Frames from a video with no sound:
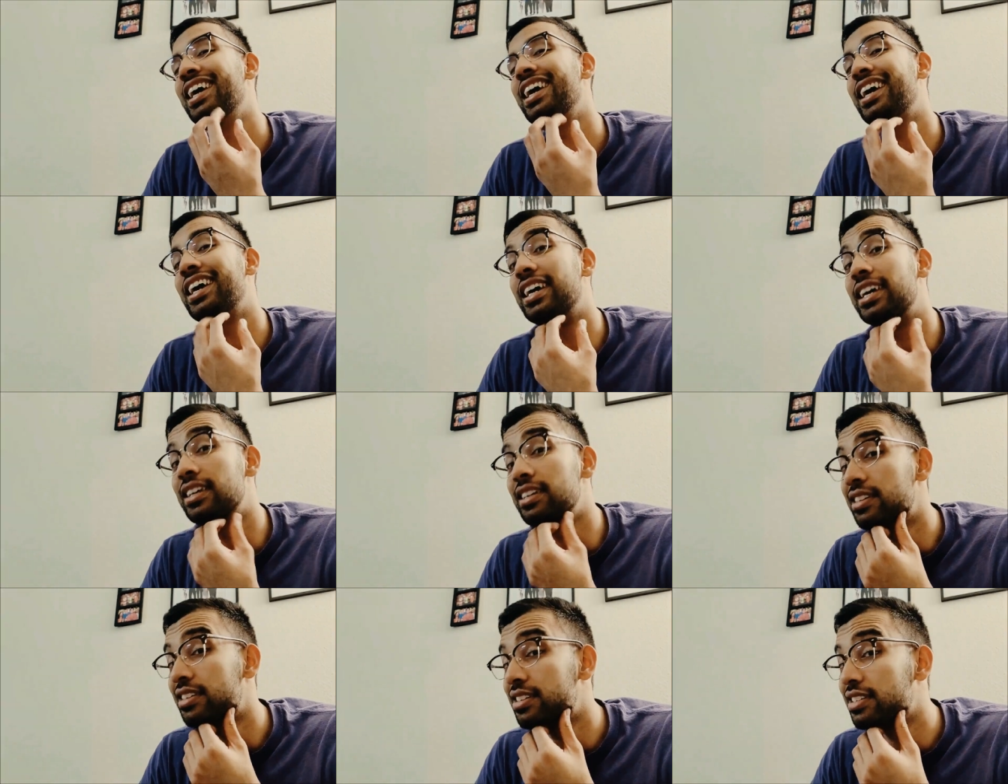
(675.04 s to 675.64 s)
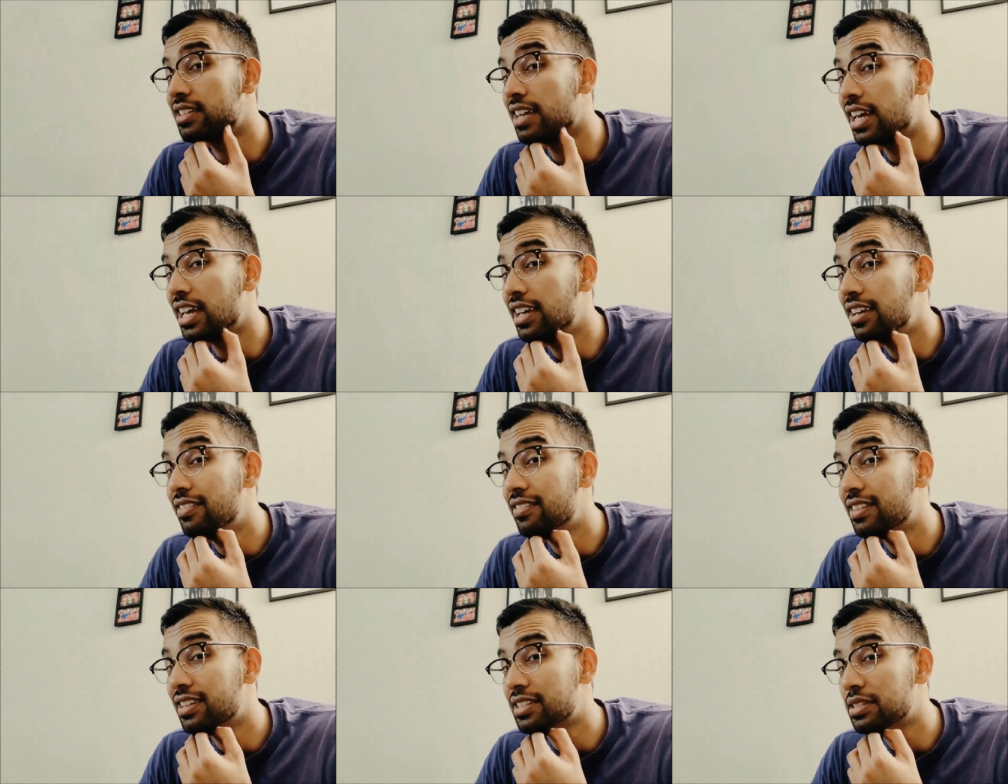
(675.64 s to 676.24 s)
is
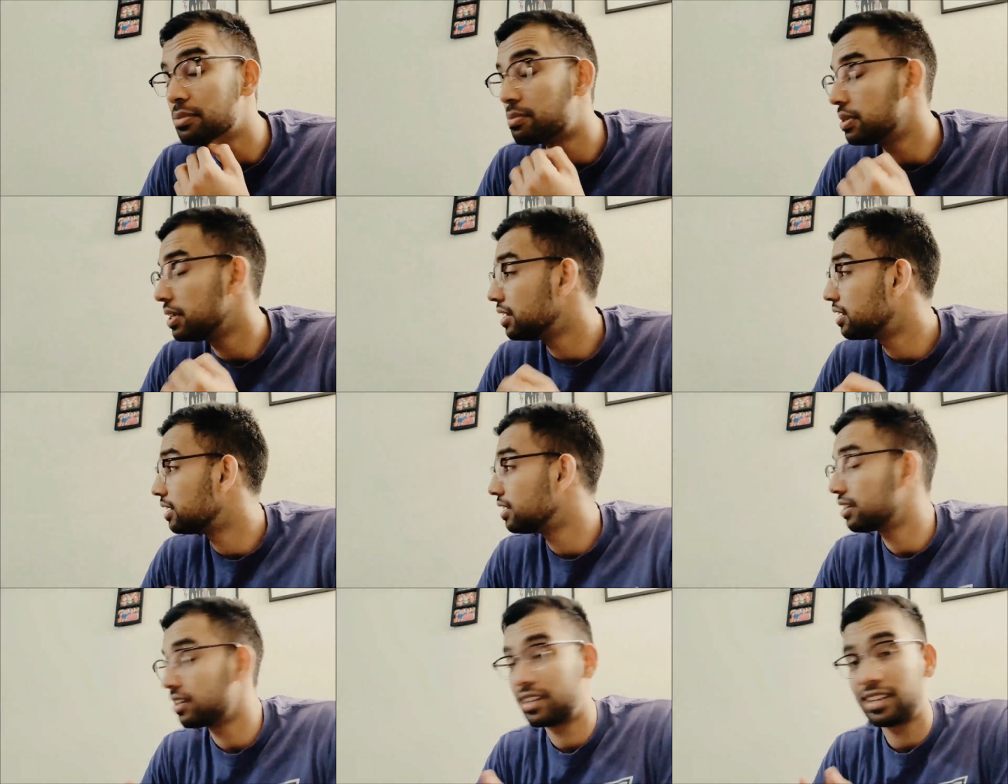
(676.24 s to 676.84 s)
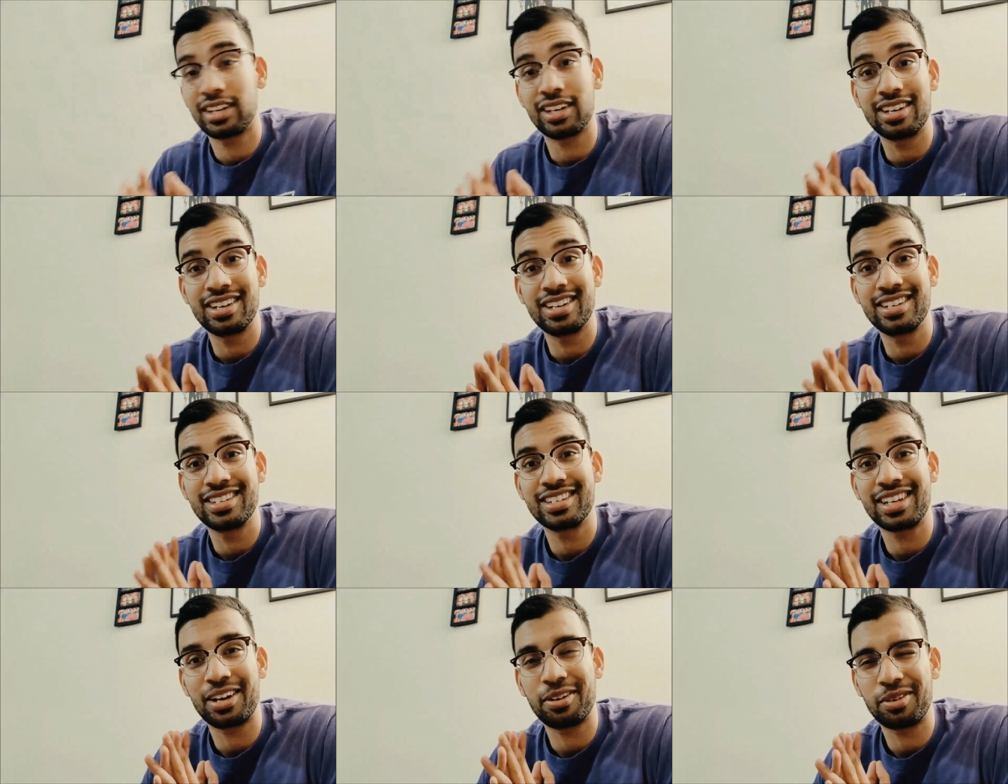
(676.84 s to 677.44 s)
shave this beard
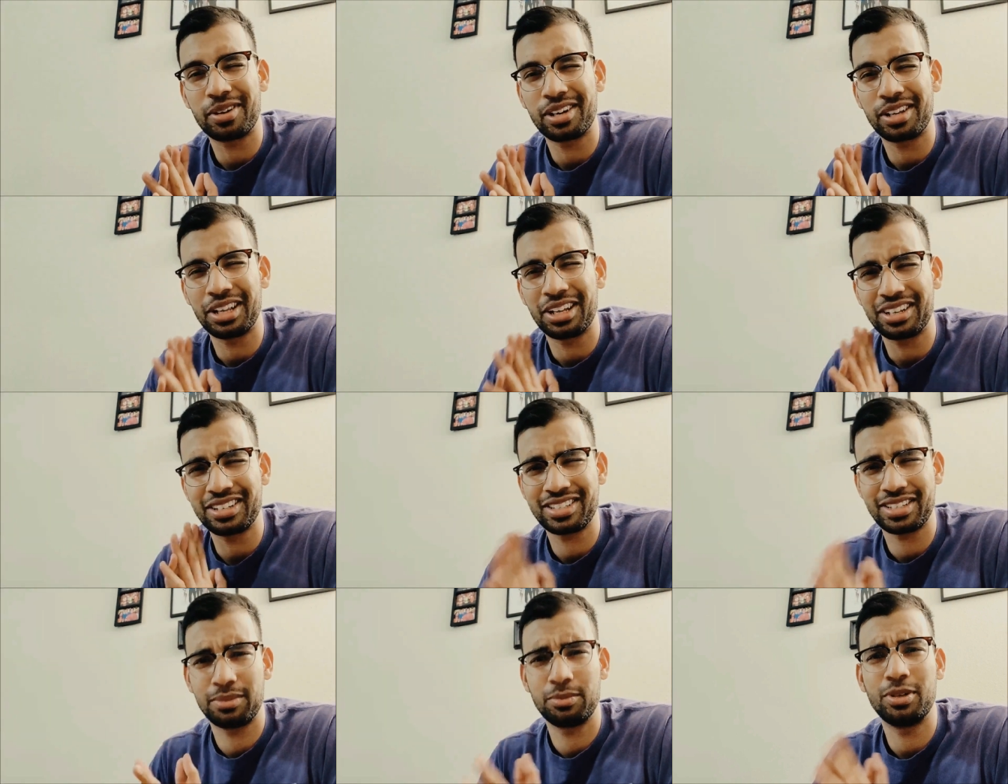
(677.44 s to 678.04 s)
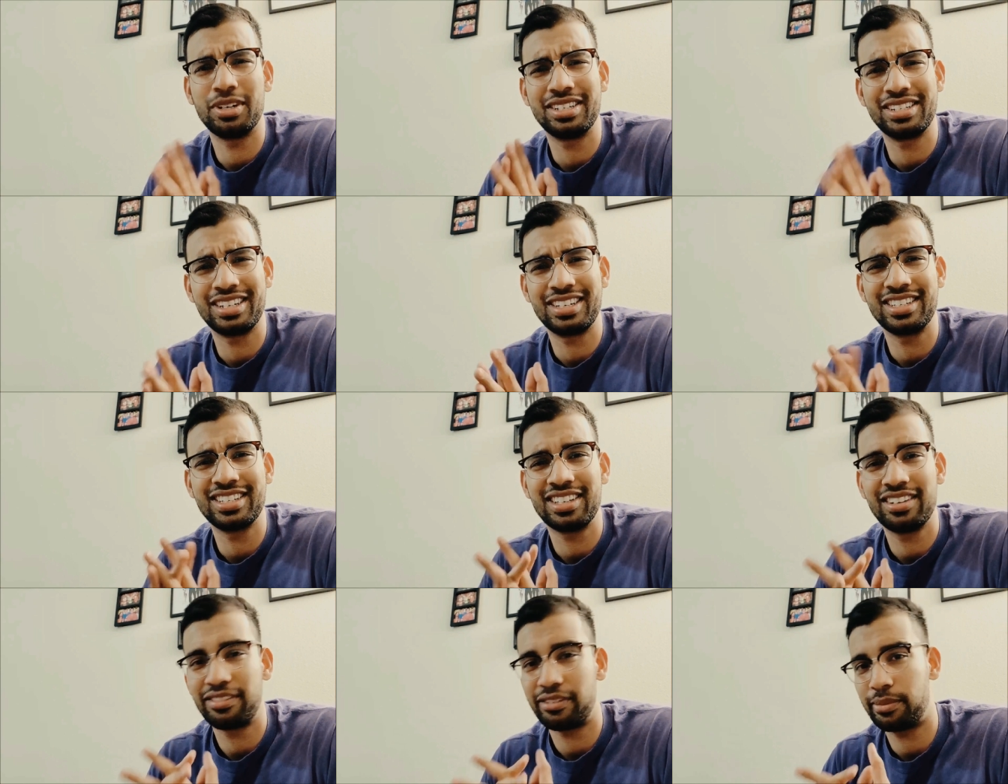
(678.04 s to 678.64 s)
because I want to look somewhat
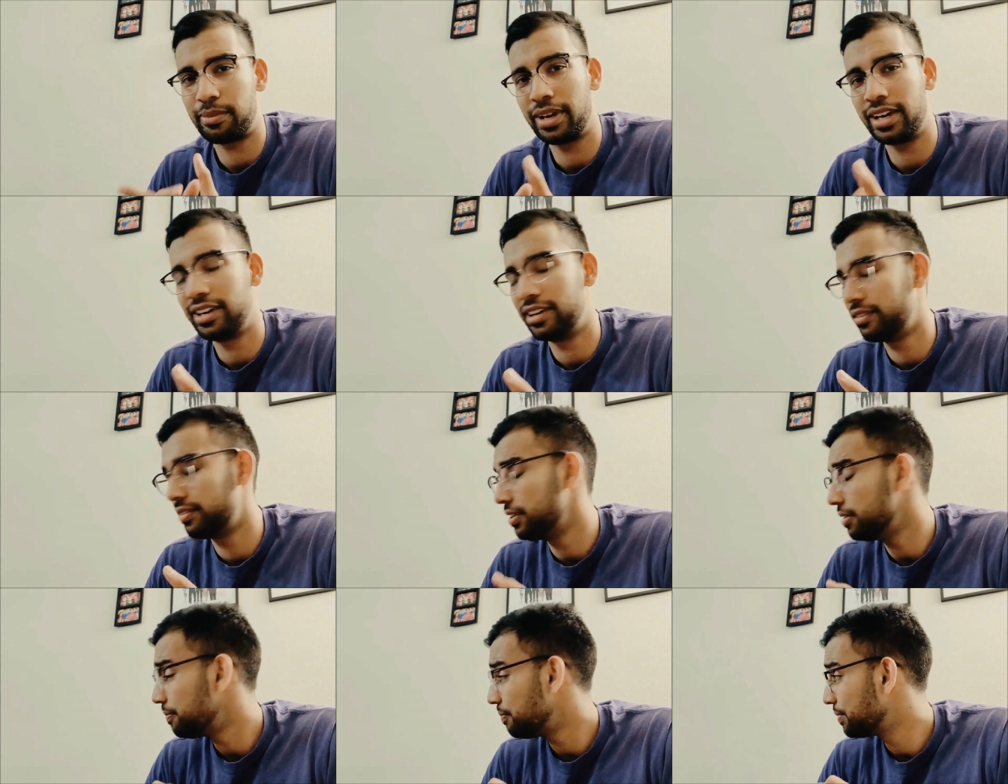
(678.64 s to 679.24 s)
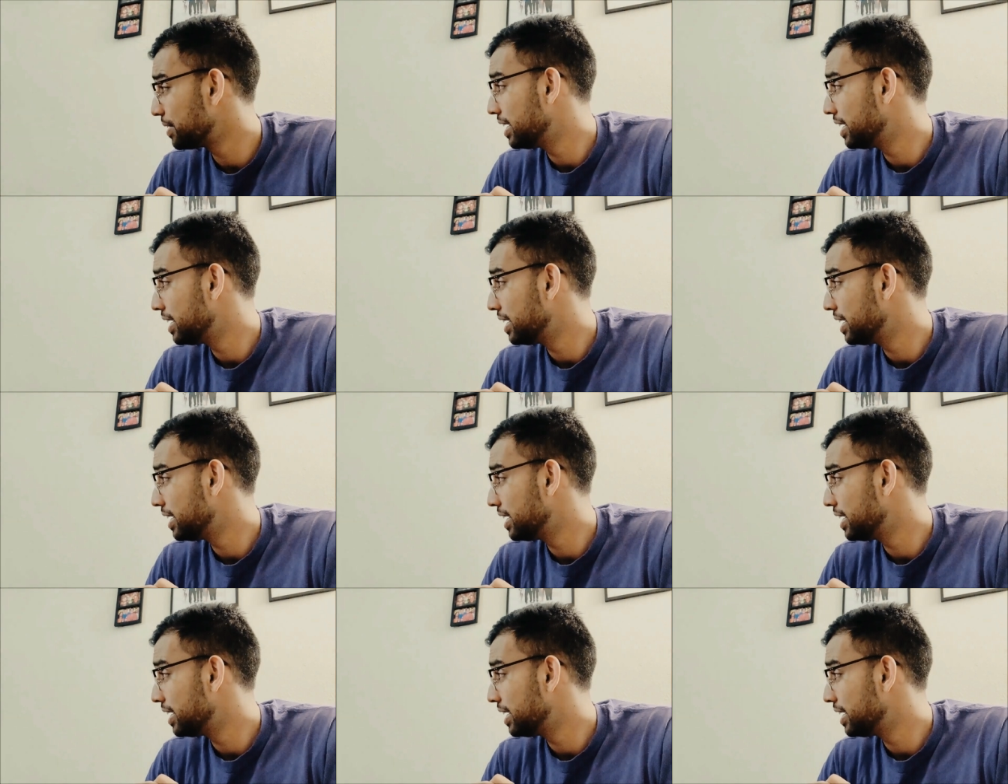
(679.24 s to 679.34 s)
decent for my interview.